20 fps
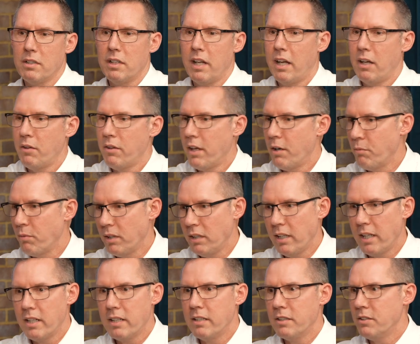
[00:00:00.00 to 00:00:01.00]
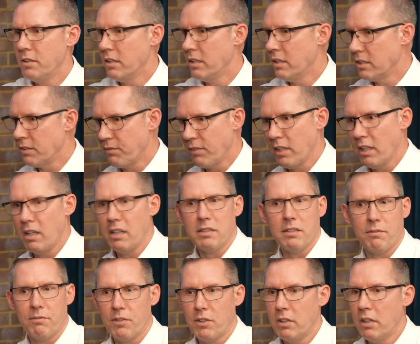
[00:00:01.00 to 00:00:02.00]
how that related to this
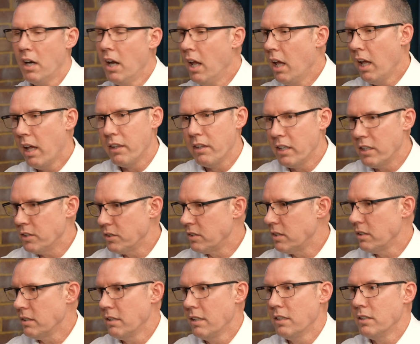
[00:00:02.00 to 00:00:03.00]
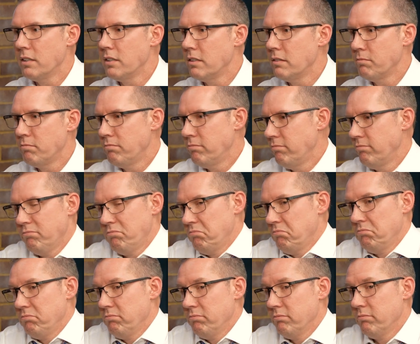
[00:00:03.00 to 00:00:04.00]
philosopher, and they just
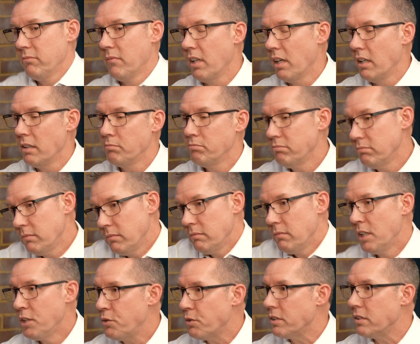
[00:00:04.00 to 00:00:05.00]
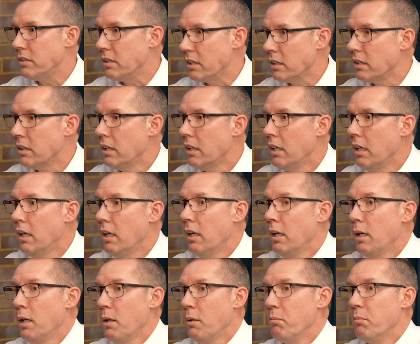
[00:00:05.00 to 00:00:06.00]
thought, interesting.
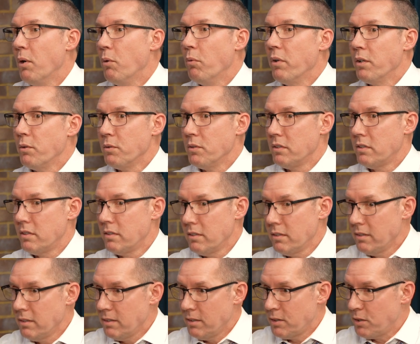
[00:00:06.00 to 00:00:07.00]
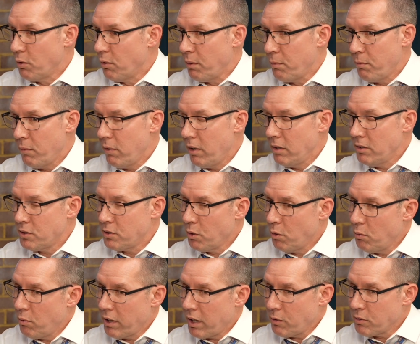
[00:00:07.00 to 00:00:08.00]
But when it was, so
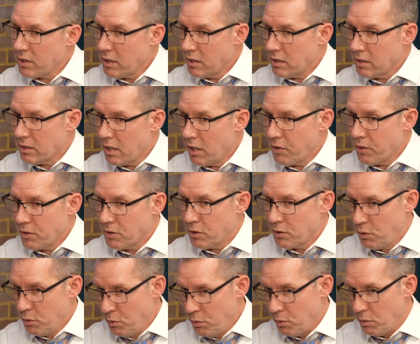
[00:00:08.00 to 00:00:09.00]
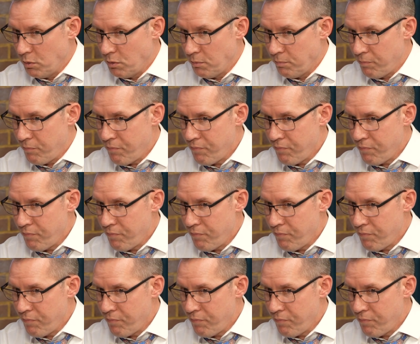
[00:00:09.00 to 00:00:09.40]
when I was at this other school,